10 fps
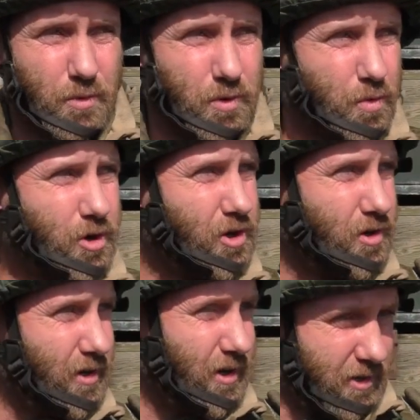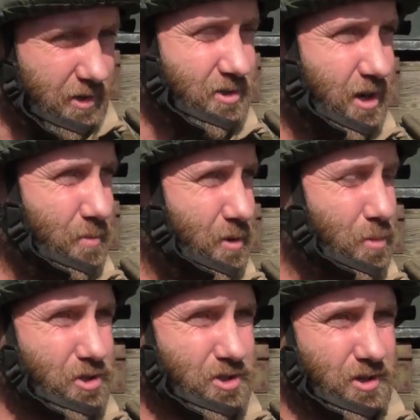We were at that time in
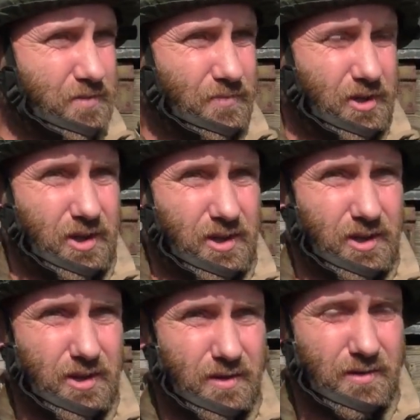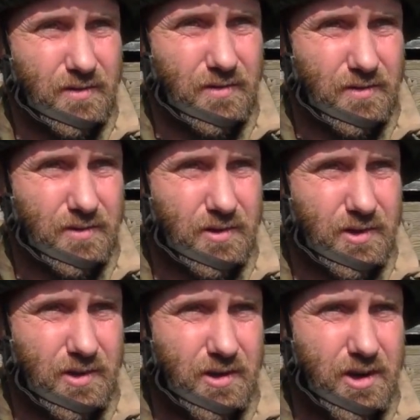Bosnia and
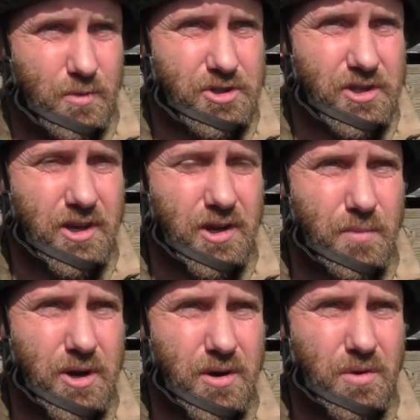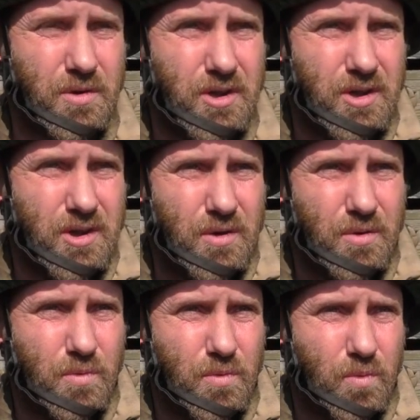I was thinking about
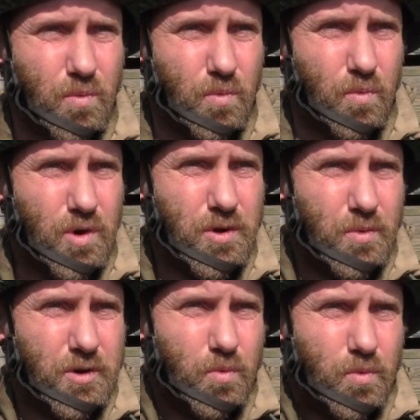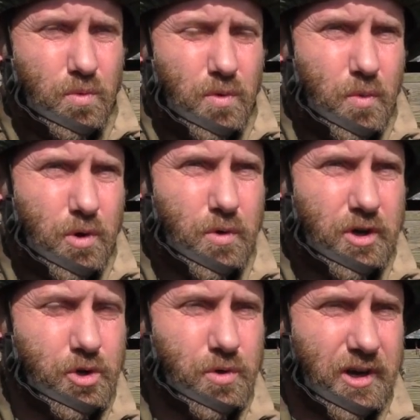what were we
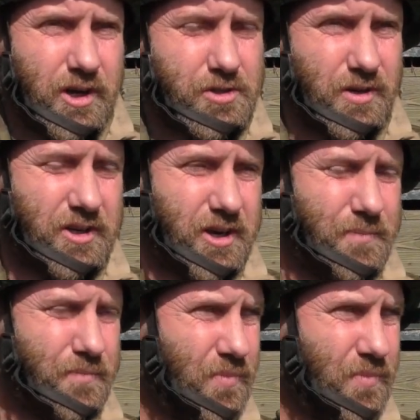doing actually there,